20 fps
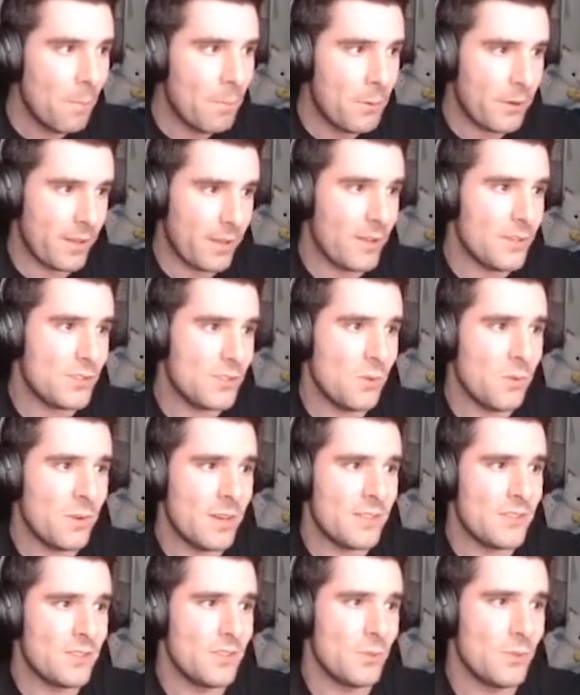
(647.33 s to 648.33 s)
But I also
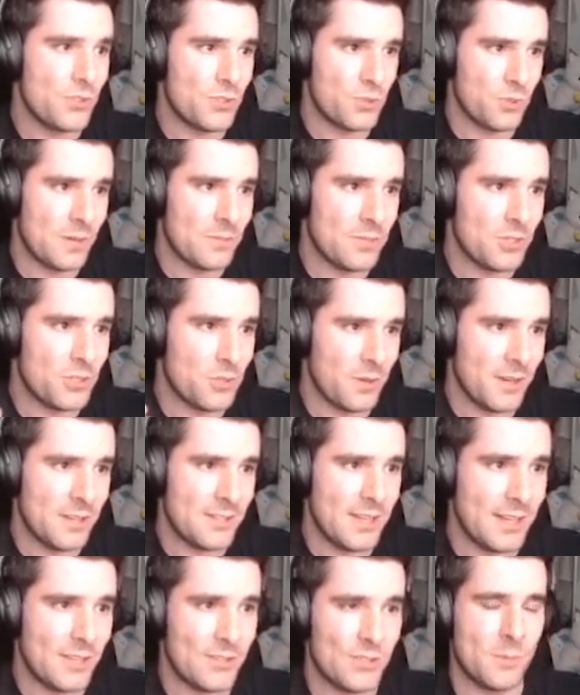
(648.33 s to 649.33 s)
wanted to do a stream to try
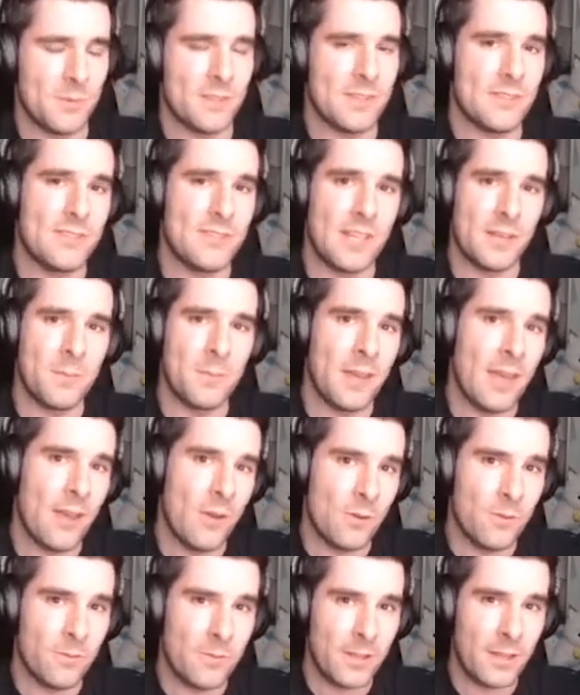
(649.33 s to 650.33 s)
and take some of the stigma
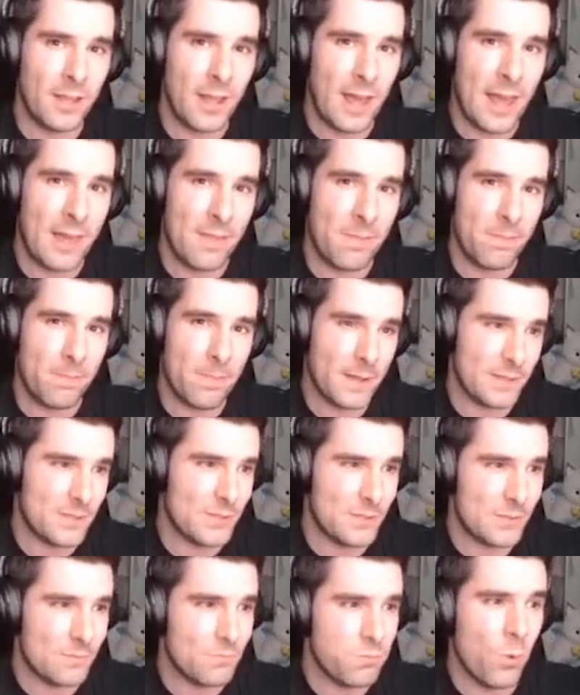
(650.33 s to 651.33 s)
out of it, and
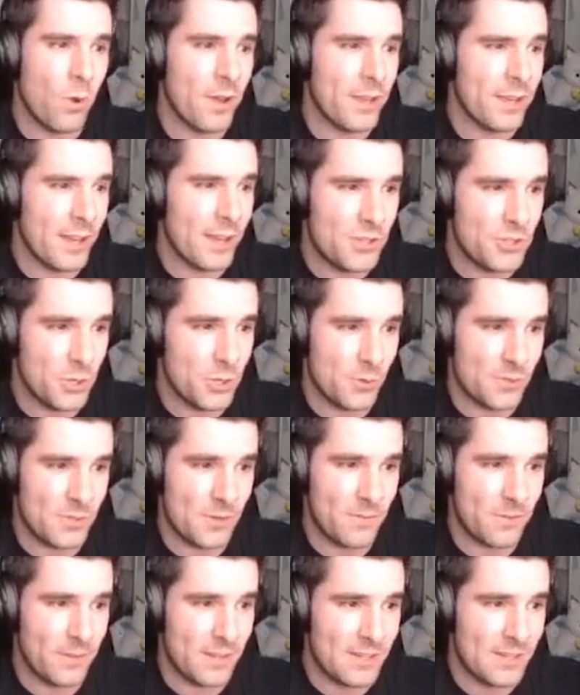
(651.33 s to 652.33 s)
that's why I chose
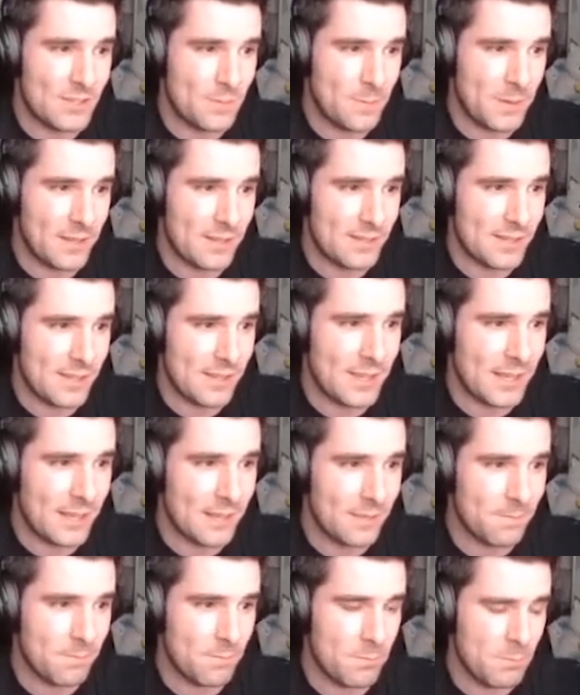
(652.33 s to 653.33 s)
it for this, because I
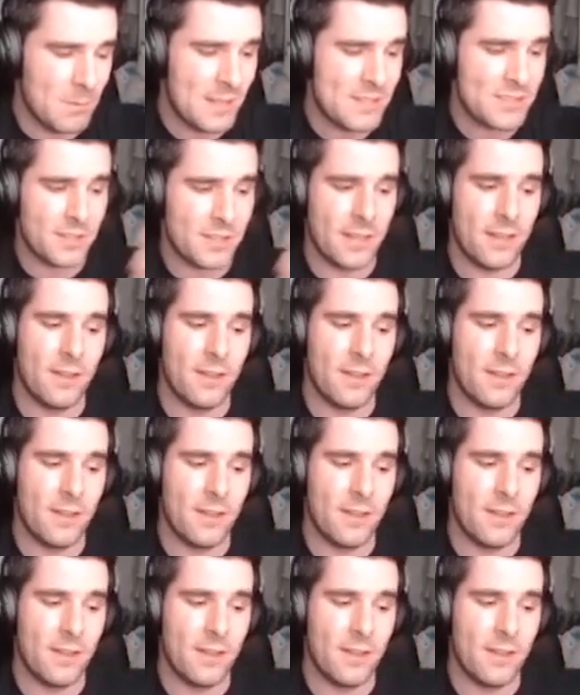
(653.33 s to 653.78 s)
think mental